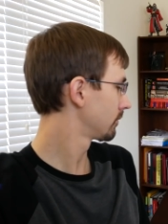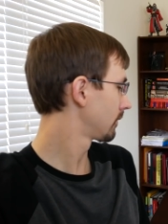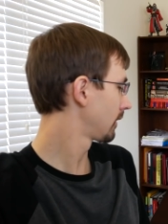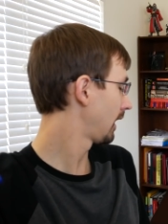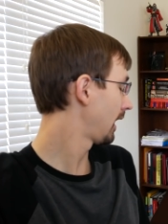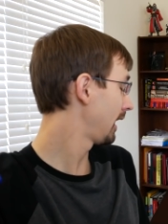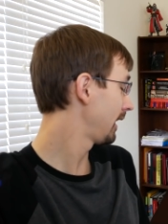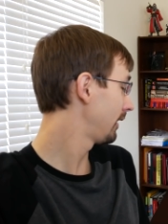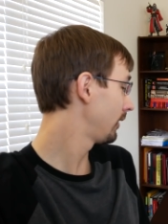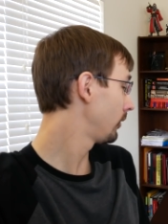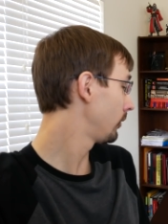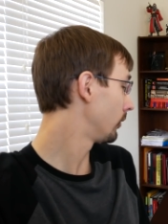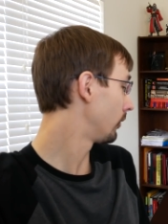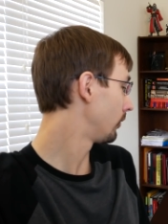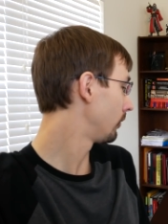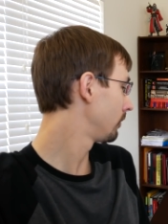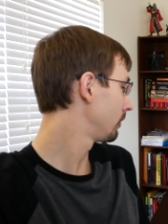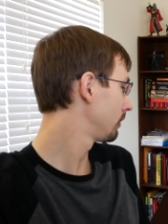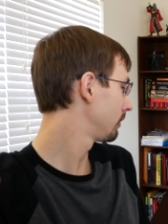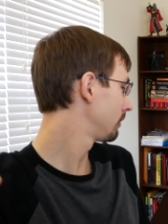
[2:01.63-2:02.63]
Hey
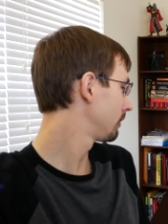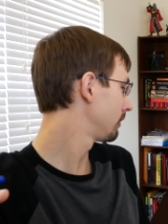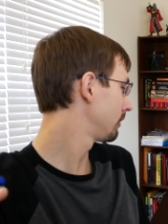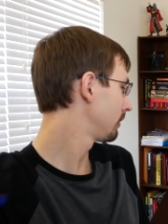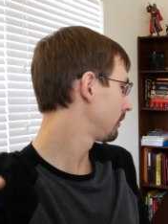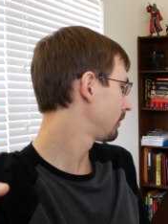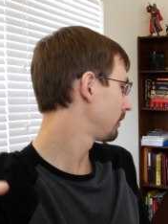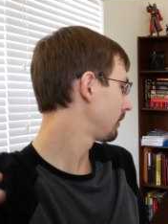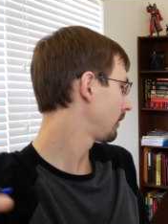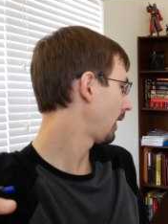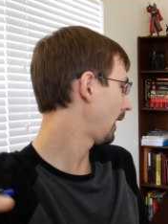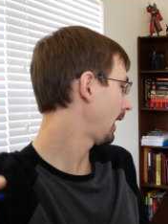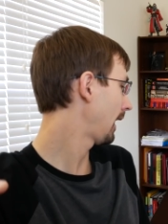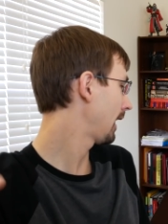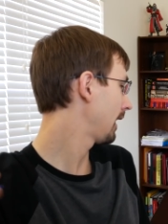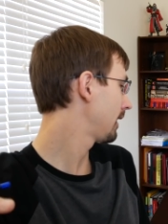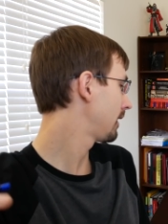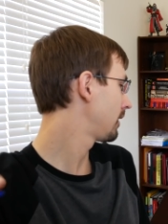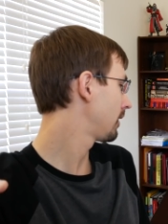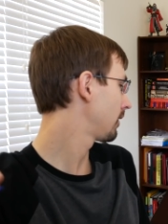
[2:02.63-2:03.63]
Google,
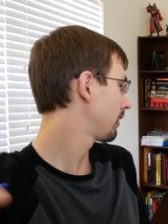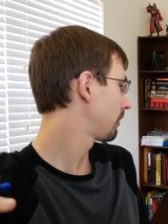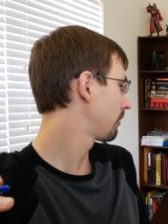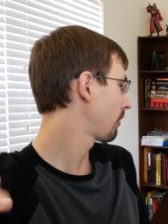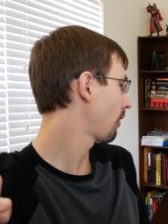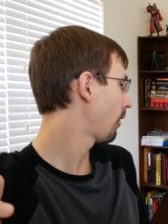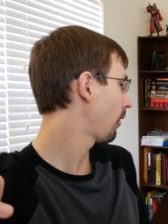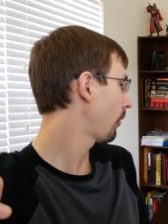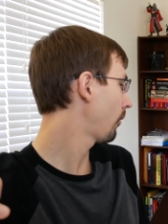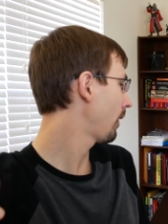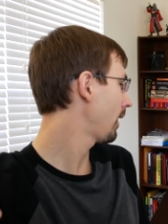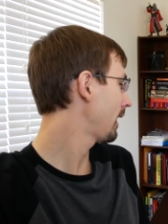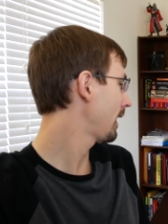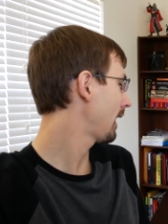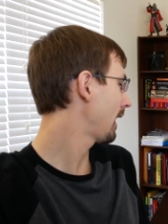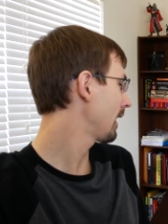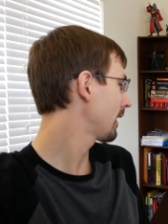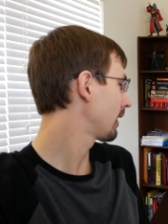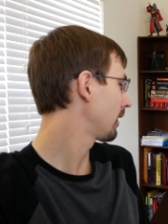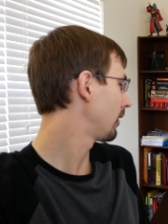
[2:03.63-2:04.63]
add throwaway
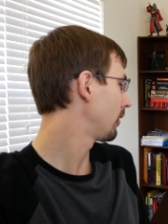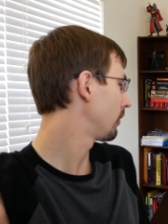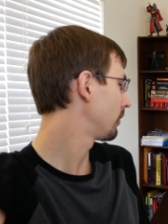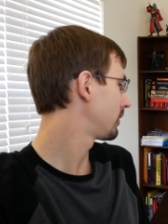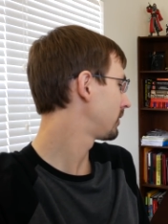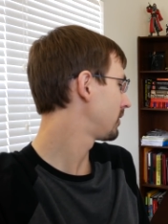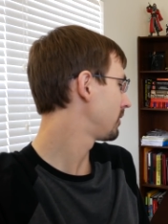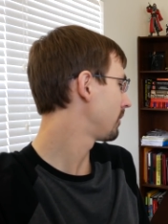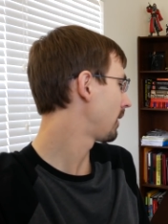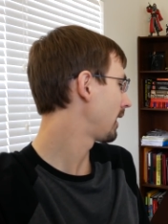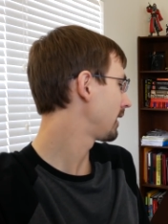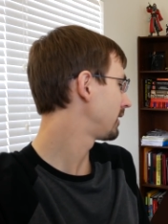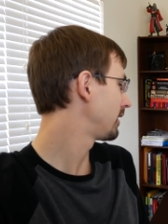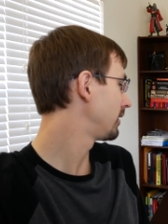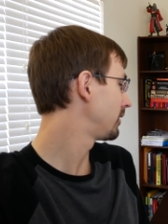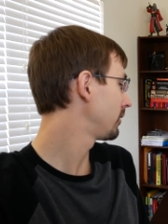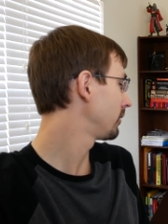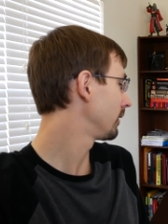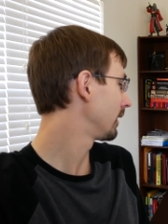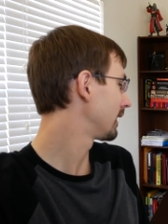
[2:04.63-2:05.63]
Echo to my
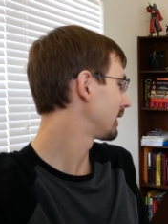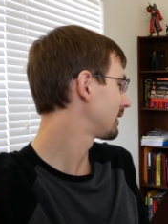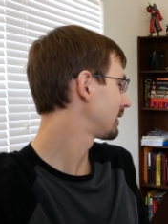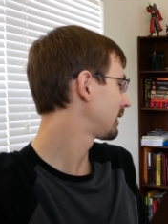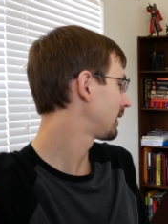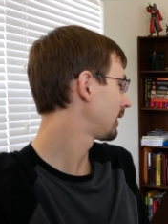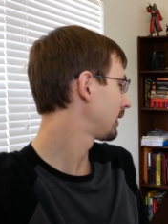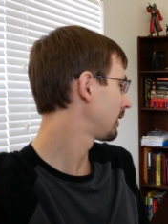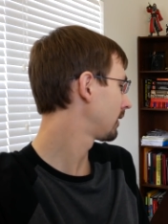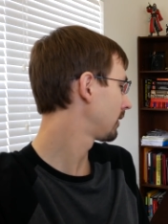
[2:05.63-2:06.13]
to-do list.